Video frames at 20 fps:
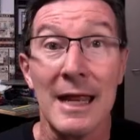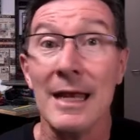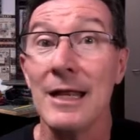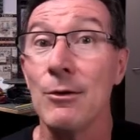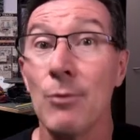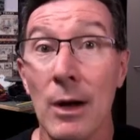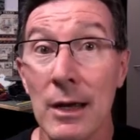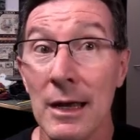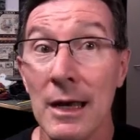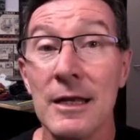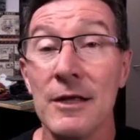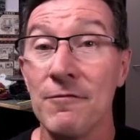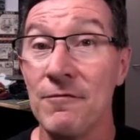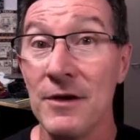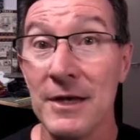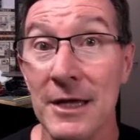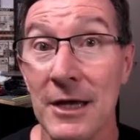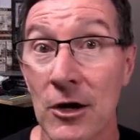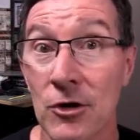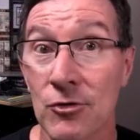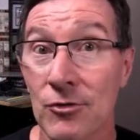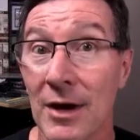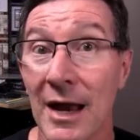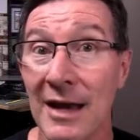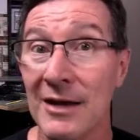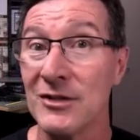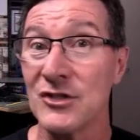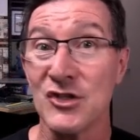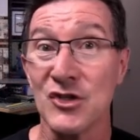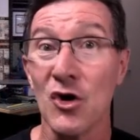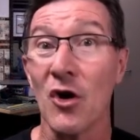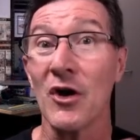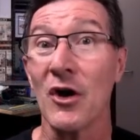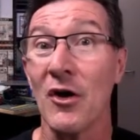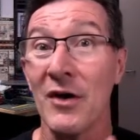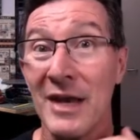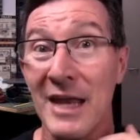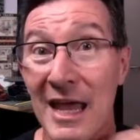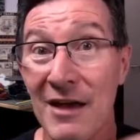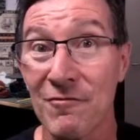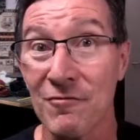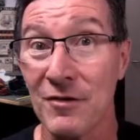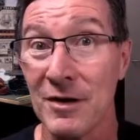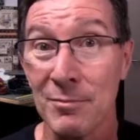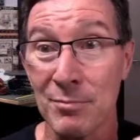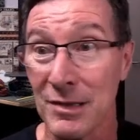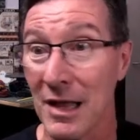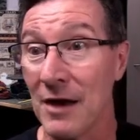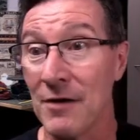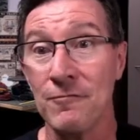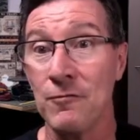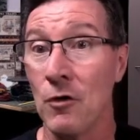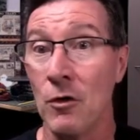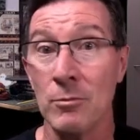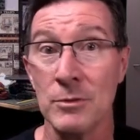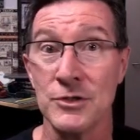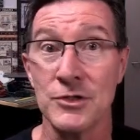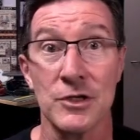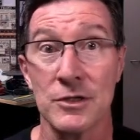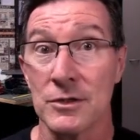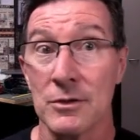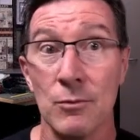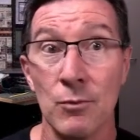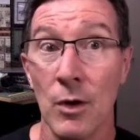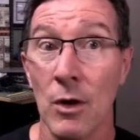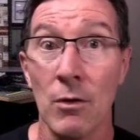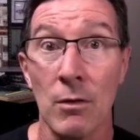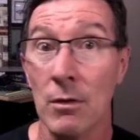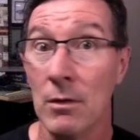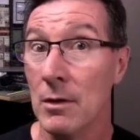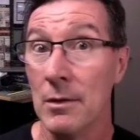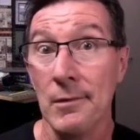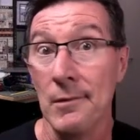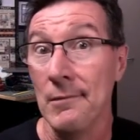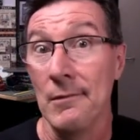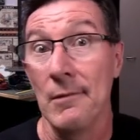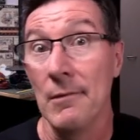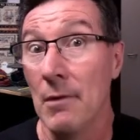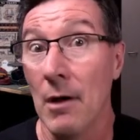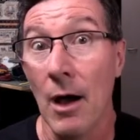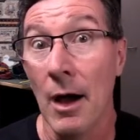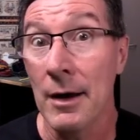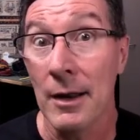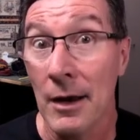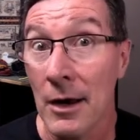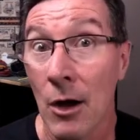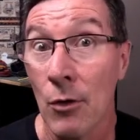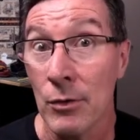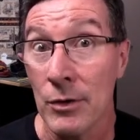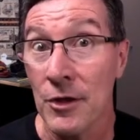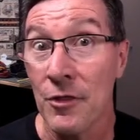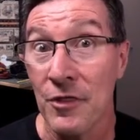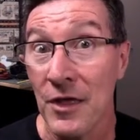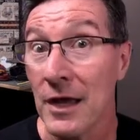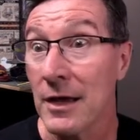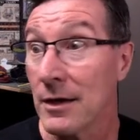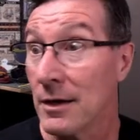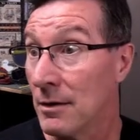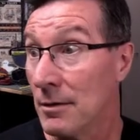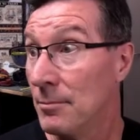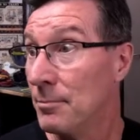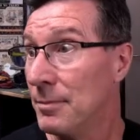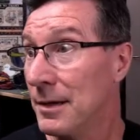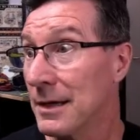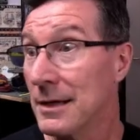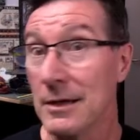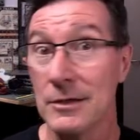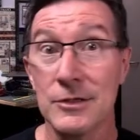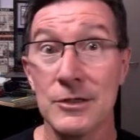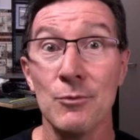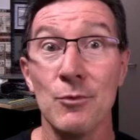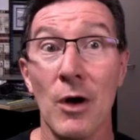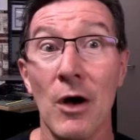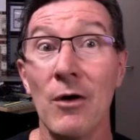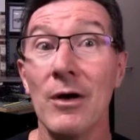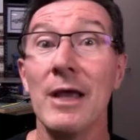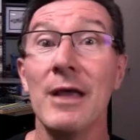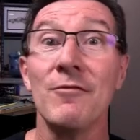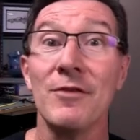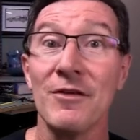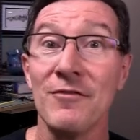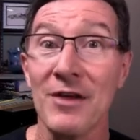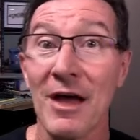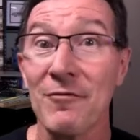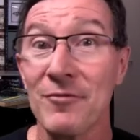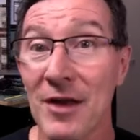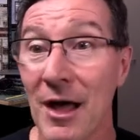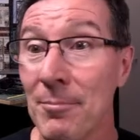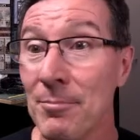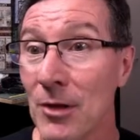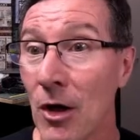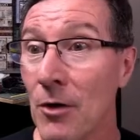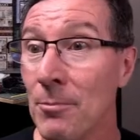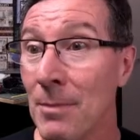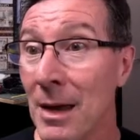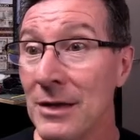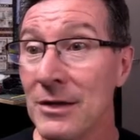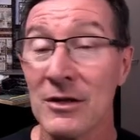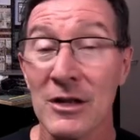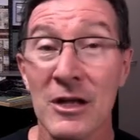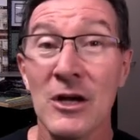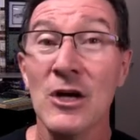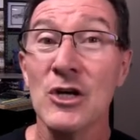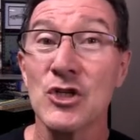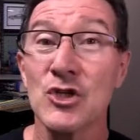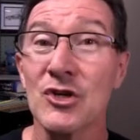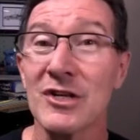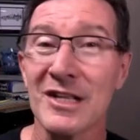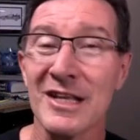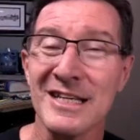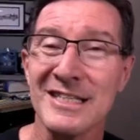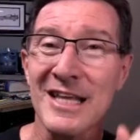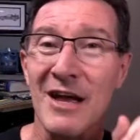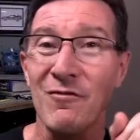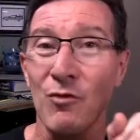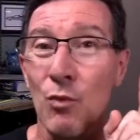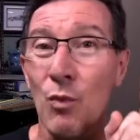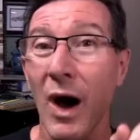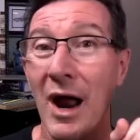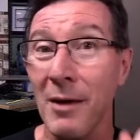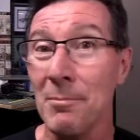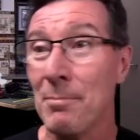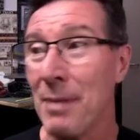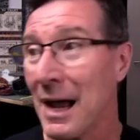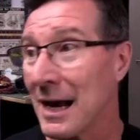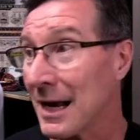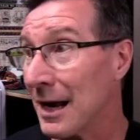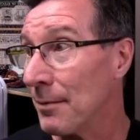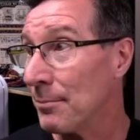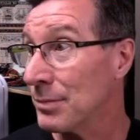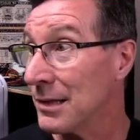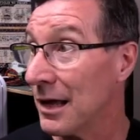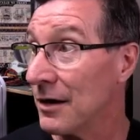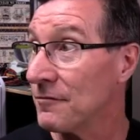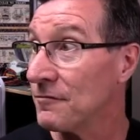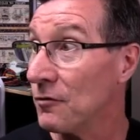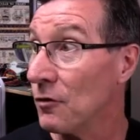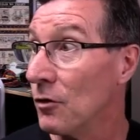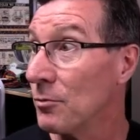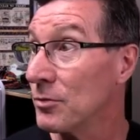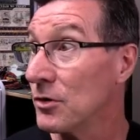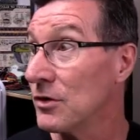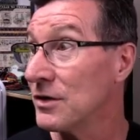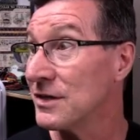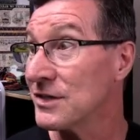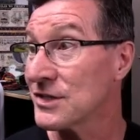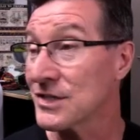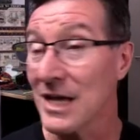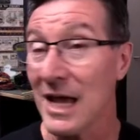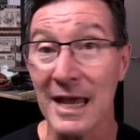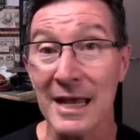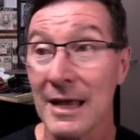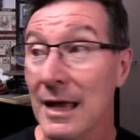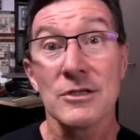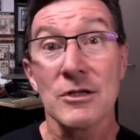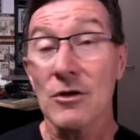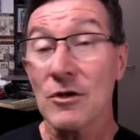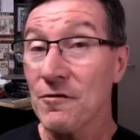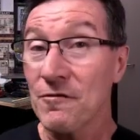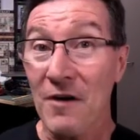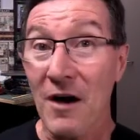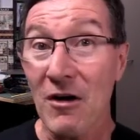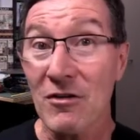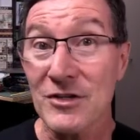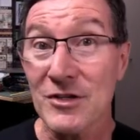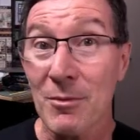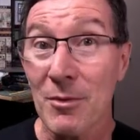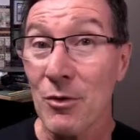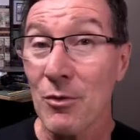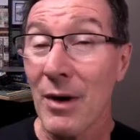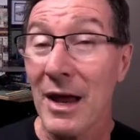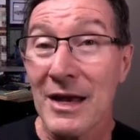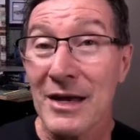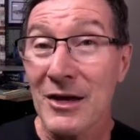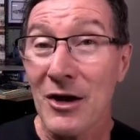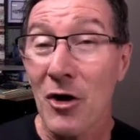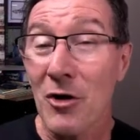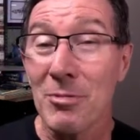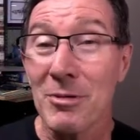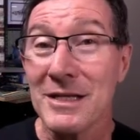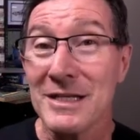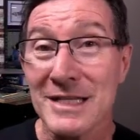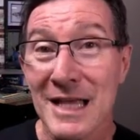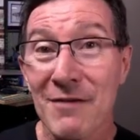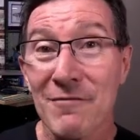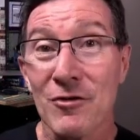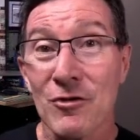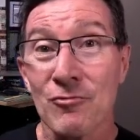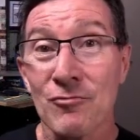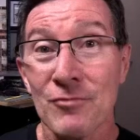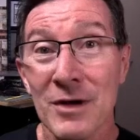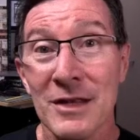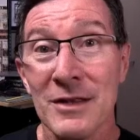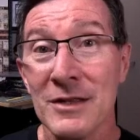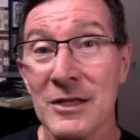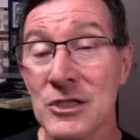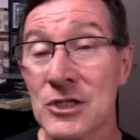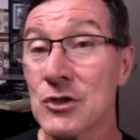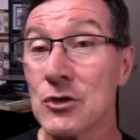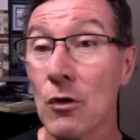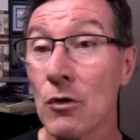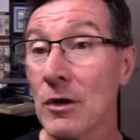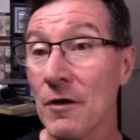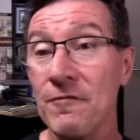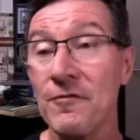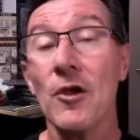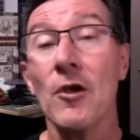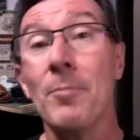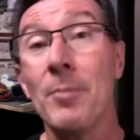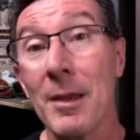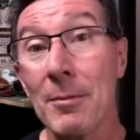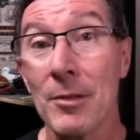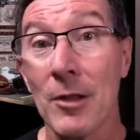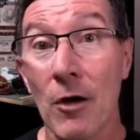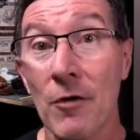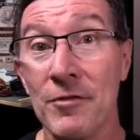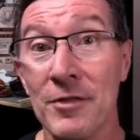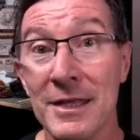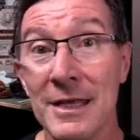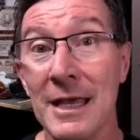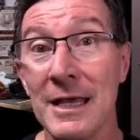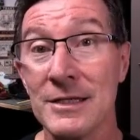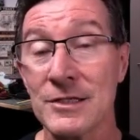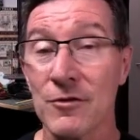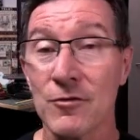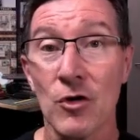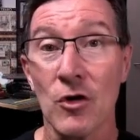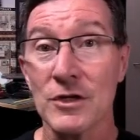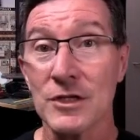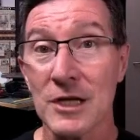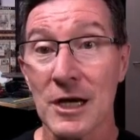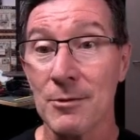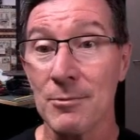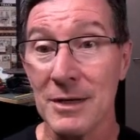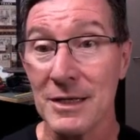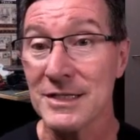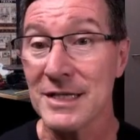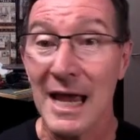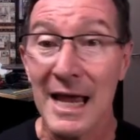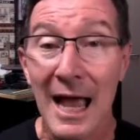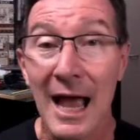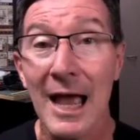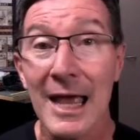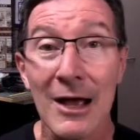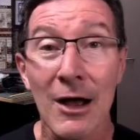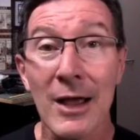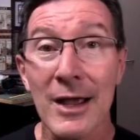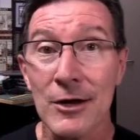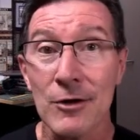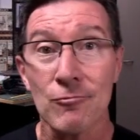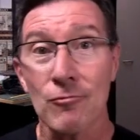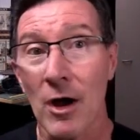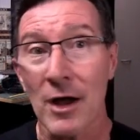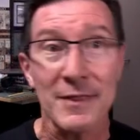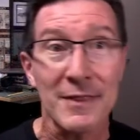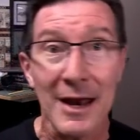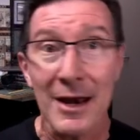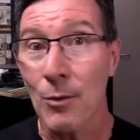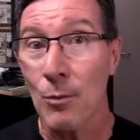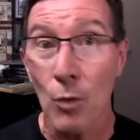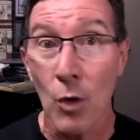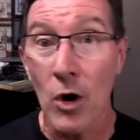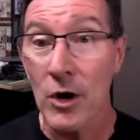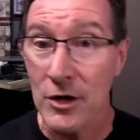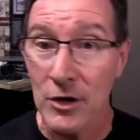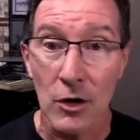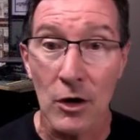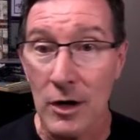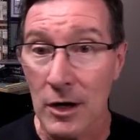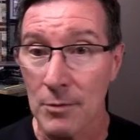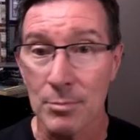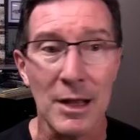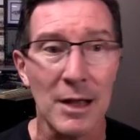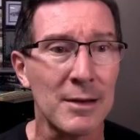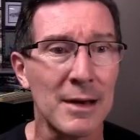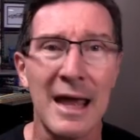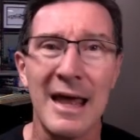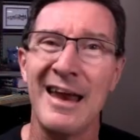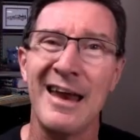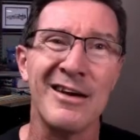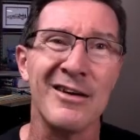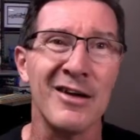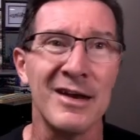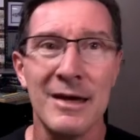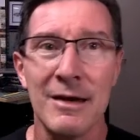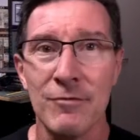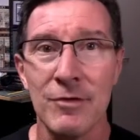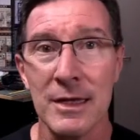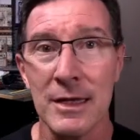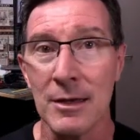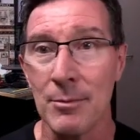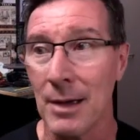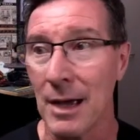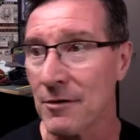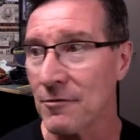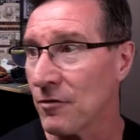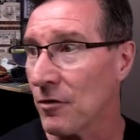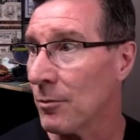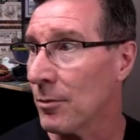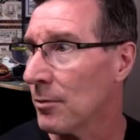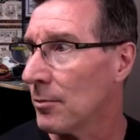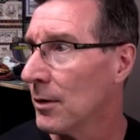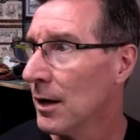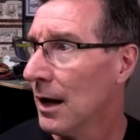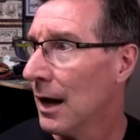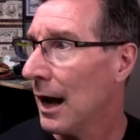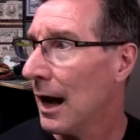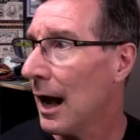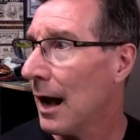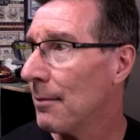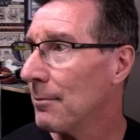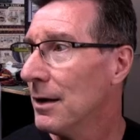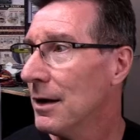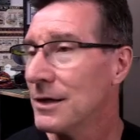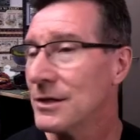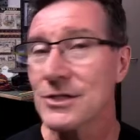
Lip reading: Any video creator is not on every platform is just, well, I don't know what you're thinking, because, well, even if you have to upload manually, should at least have one backup platform, goodness sake. So as far as I'm aware, nobody's ever written this tool. A few people over the years have contacted me and say, hey, I can write that, I'm working on it, and I never hear back from them.